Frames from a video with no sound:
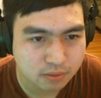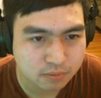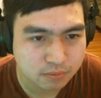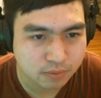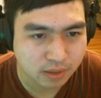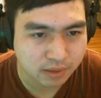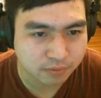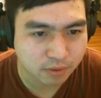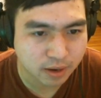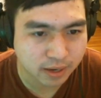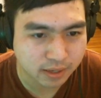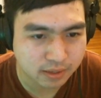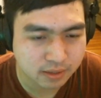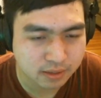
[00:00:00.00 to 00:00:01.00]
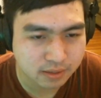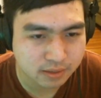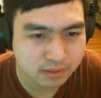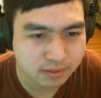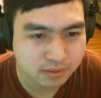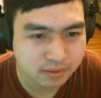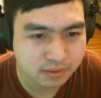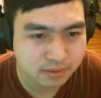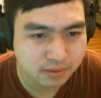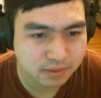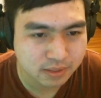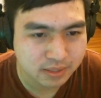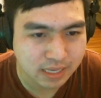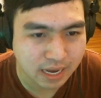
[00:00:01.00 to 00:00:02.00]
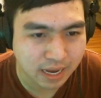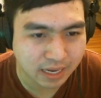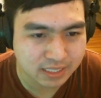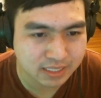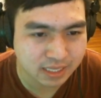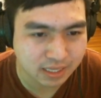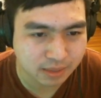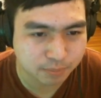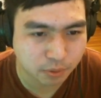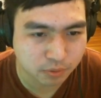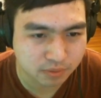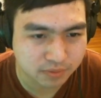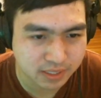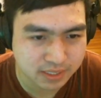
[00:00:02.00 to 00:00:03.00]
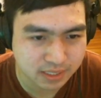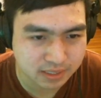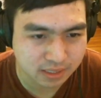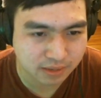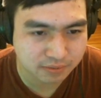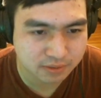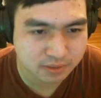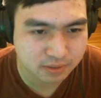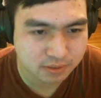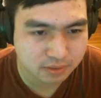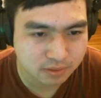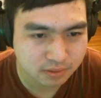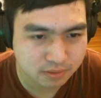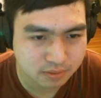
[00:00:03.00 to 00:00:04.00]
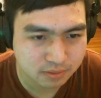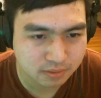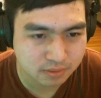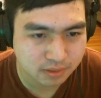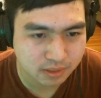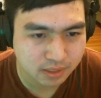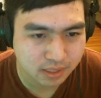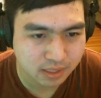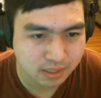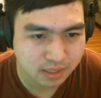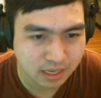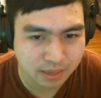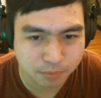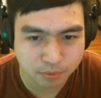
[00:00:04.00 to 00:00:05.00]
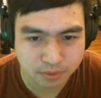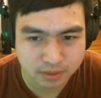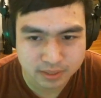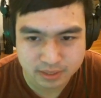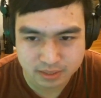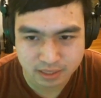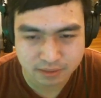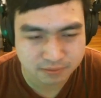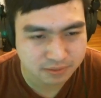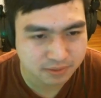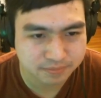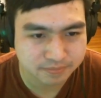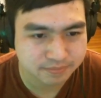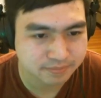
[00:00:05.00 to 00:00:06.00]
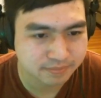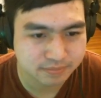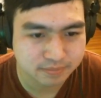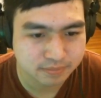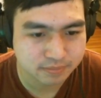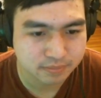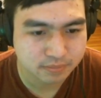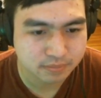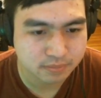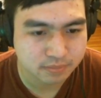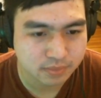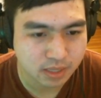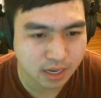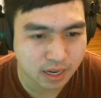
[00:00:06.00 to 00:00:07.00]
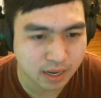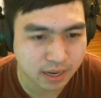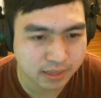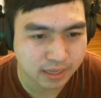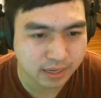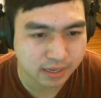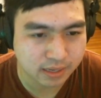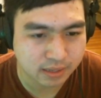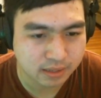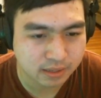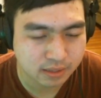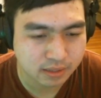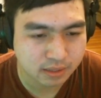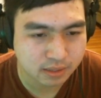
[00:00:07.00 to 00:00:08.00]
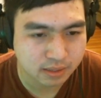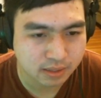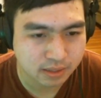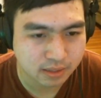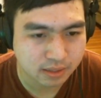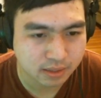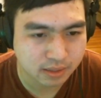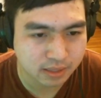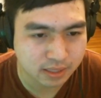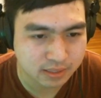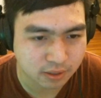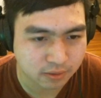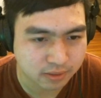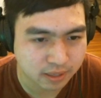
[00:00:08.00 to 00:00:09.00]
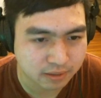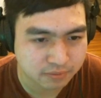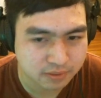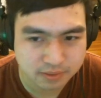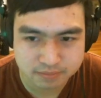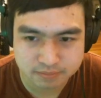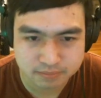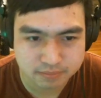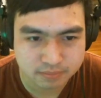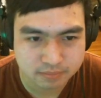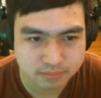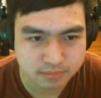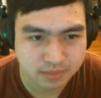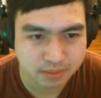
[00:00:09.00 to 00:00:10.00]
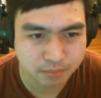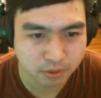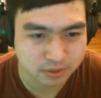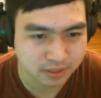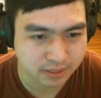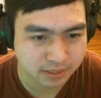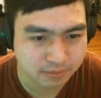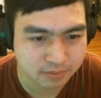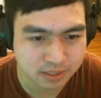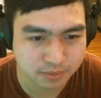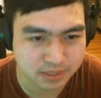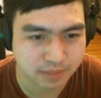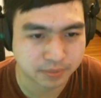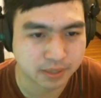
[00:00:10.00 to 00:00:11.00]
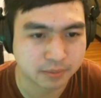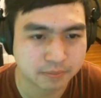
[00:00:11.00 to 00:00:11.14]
Right, left, right. Yeah, I just hit both of these as lefts. I hit both of these as lefts. And then this on left. Personally, double stepping.